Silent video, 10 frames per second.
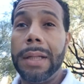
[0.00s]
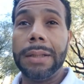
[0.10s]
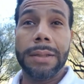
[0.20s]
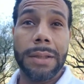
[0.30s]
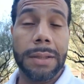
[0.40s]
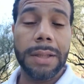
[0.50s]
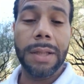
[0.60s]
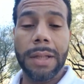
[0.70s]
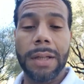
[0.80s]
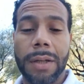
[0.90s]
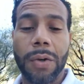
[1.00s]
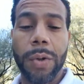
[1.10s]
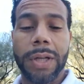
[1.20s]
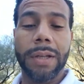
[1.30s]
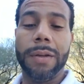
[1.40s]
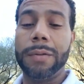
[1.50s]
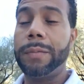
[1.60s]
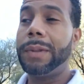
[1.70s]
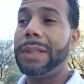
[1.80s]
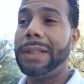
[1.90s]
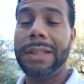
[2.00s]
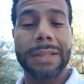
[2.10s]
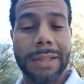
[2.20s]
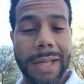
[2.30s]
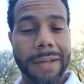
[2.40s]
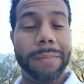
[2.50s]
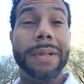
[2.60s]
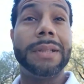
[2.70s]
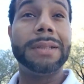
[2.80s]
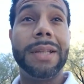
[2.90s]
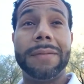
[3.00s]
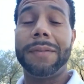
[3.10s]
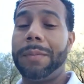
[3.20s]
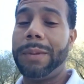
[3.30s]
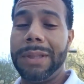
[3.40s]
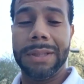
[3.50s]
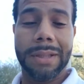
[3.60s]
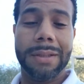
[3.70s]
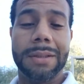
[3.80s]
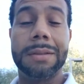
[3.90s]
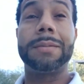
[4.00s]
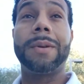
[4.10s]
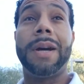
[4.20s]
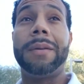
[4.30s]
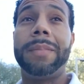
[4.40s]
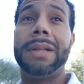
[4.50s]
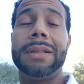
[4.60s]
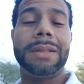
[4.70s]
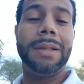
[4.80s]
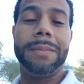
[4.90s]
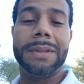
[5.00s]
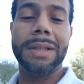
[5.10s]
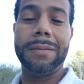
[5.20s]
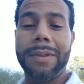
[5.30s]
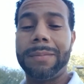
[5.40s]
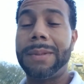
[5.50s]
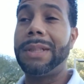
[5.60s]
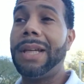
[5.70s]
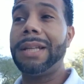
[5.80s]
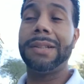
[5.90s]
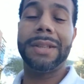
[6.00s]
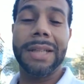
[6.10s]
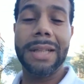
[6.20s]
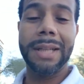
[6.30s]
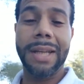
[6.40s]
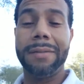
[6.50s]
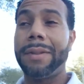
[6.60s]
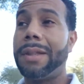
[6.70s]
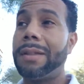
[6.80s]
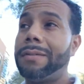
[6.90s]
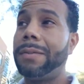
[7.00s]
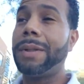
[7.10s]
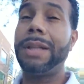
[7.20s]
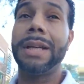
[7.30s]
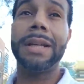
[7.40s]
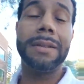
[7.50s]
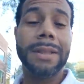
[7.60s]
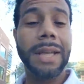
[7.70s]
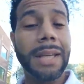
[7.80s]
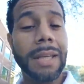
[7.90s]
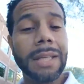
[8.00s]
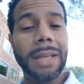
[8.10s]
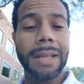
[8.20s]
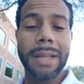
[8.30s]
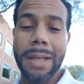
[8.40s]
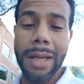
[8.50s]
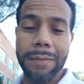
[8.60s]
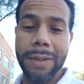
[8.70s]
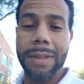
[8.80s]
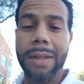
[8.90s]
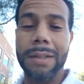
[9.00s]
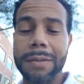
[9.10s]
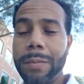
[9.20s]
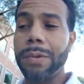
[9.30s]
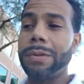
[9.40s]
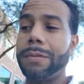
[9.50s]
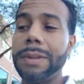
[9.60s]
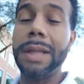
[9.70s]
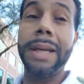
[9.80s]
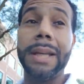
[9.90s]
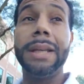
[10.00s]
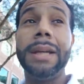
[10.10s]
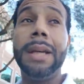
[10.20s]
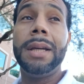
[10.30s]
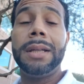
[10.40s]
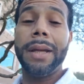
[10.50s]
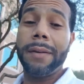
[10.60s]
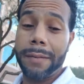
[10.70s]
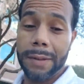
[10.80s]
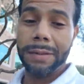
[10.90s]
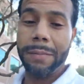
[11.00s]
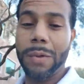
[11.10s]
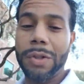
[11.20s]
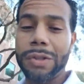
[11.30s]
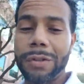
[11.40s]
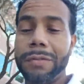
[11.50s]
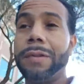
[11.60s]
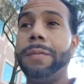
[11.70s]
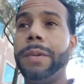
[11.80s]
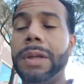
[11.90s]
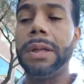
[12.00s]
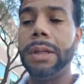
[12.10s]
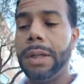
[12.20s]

just a quick note please hit the like button definitely please hit the subscribe button to keep yourself up to date on any and everything 49ers and any and everything sports related definitely more so football